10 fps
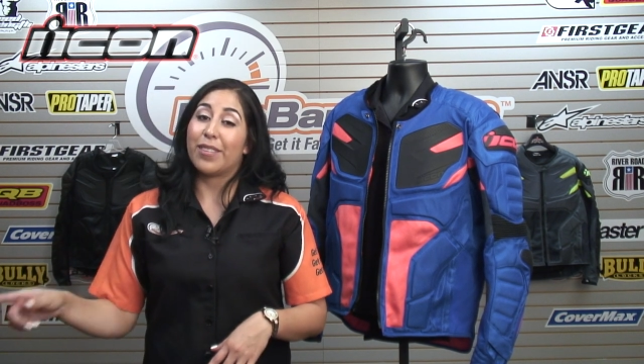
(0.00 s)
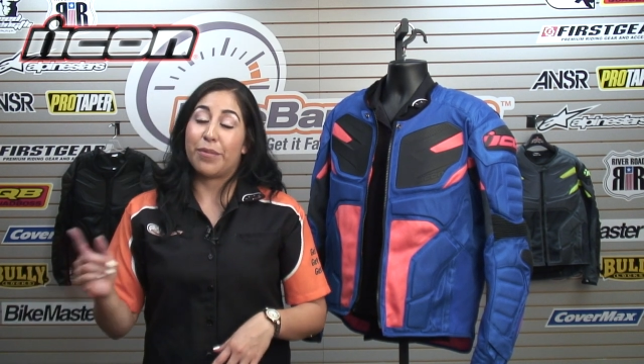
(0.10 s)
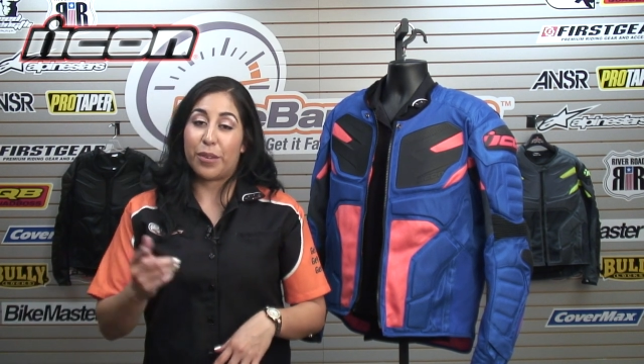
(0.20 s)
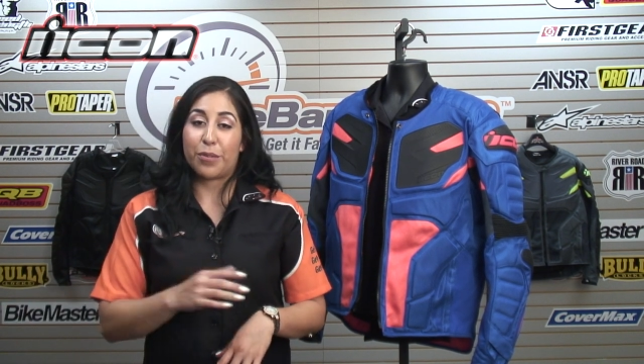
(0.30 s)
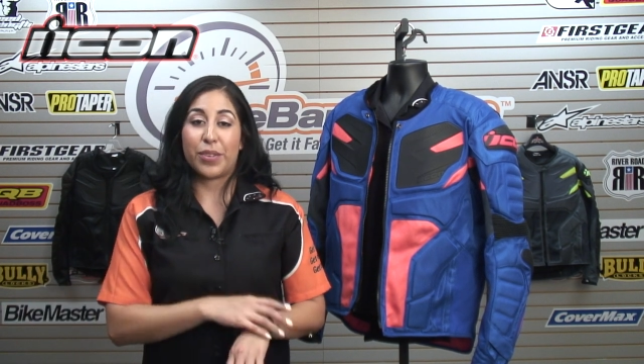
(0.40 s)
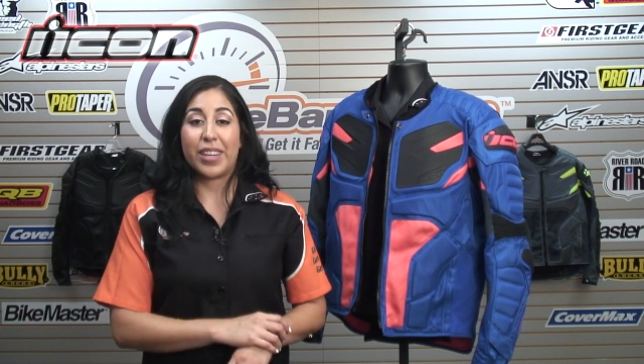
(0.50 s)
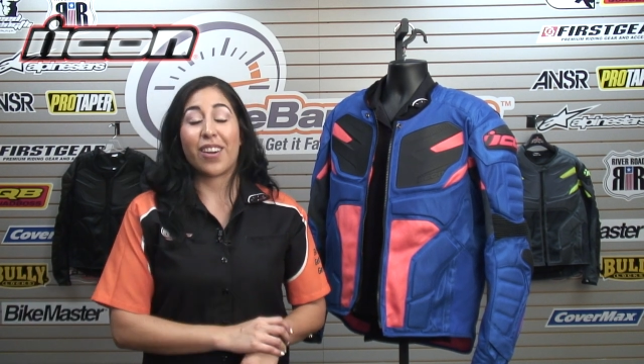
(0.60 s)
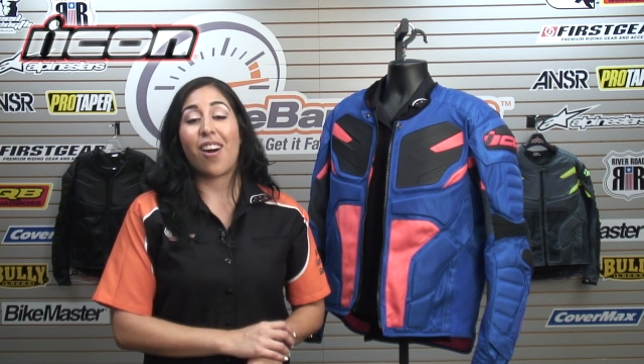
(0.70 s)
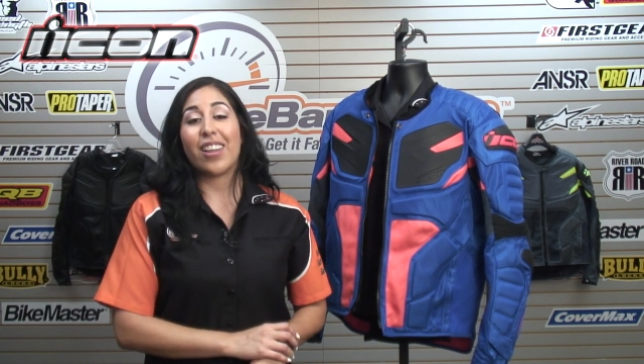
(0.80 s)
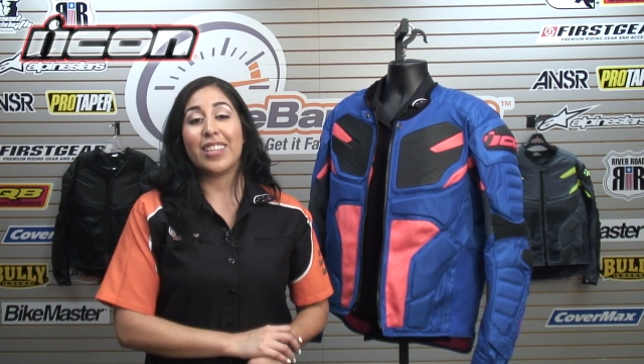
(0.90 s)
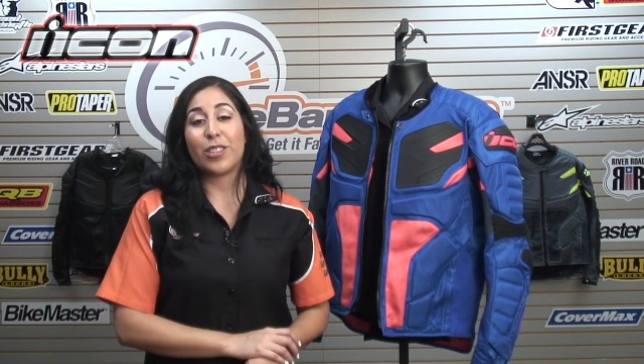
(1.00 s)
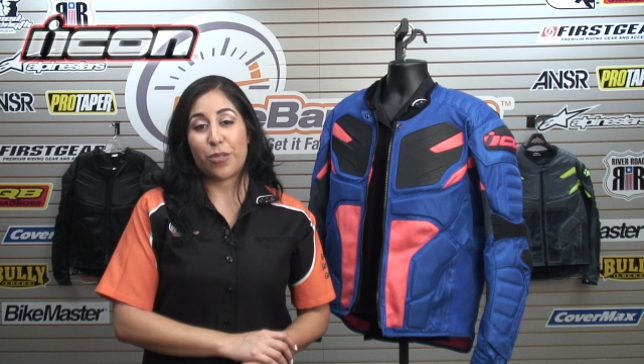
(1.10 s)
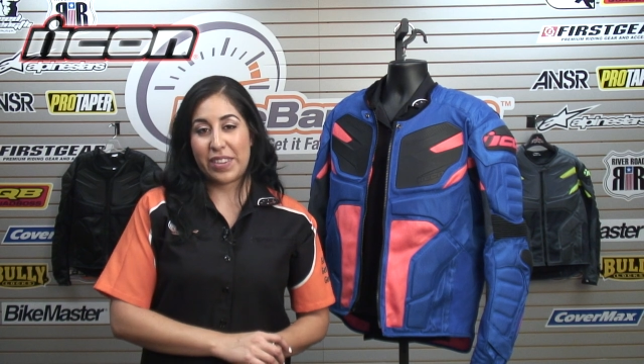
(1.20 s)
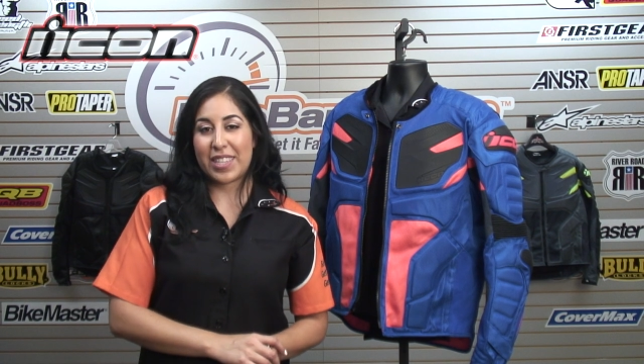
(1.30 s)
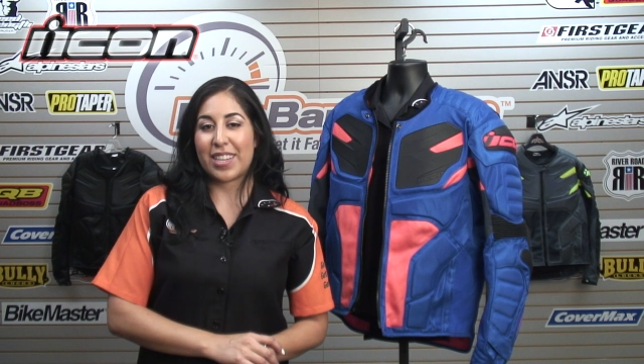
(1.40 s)
feel free to call us
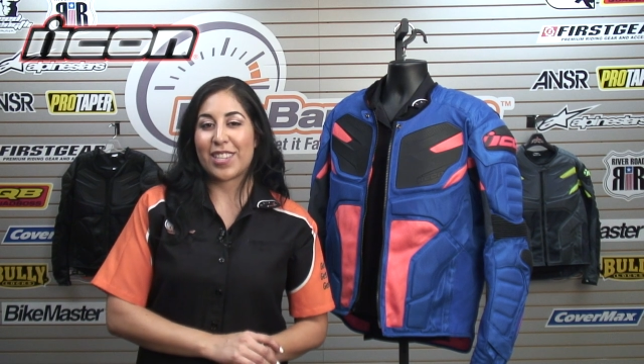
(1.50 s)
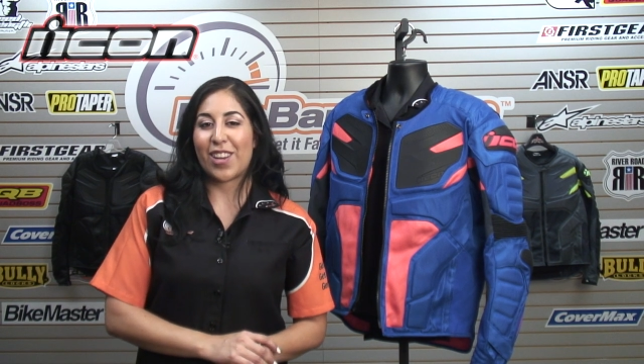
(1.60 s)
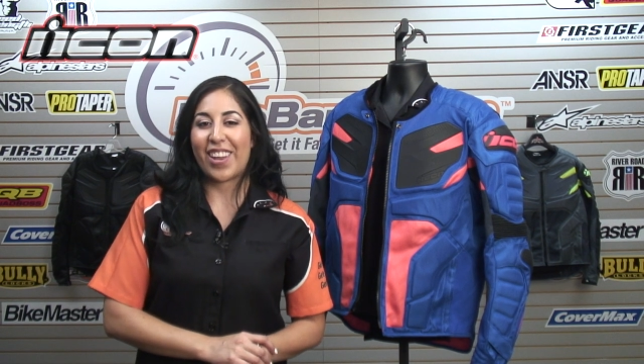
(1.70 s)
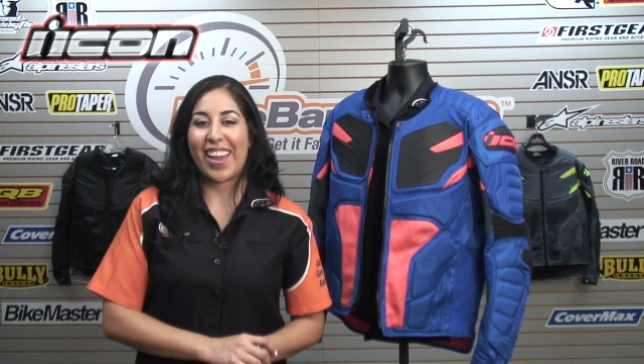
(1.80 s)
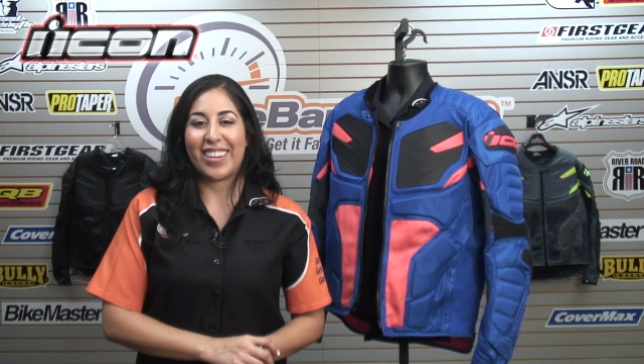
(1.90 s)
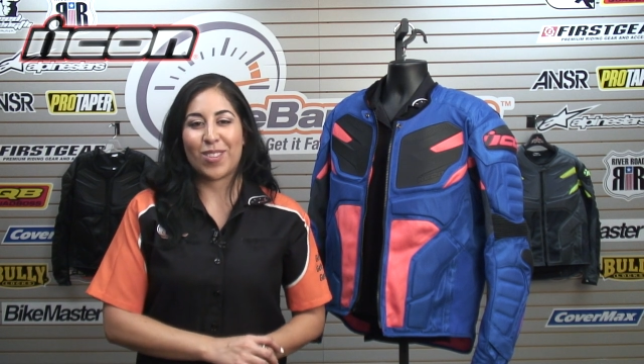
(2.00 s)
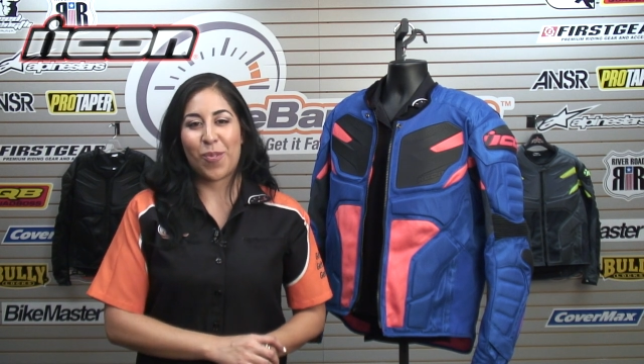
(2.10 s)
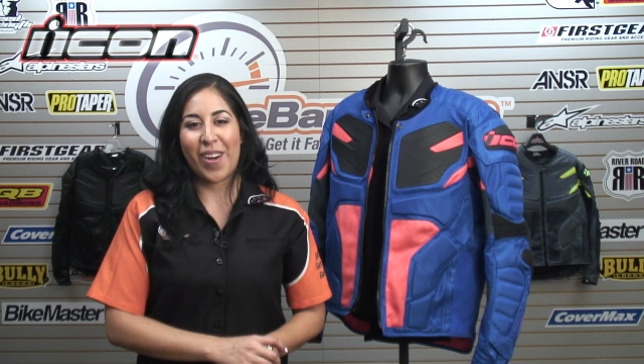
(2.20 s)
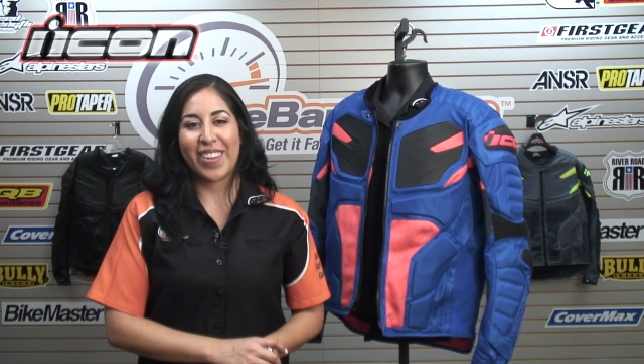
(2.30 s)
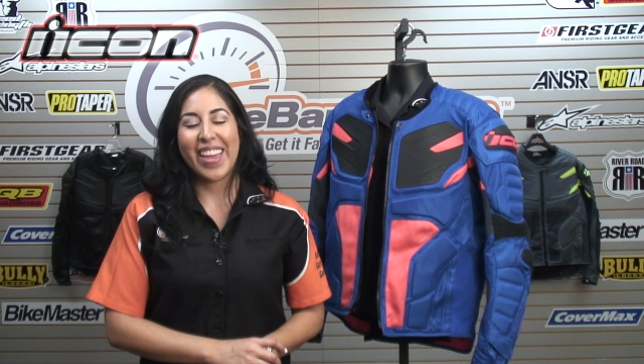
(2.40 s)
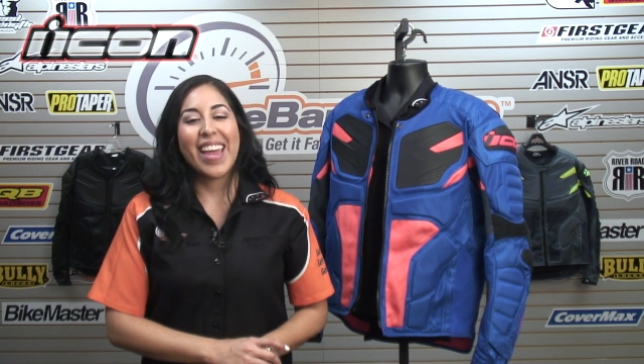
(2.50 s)
or visit us online as well.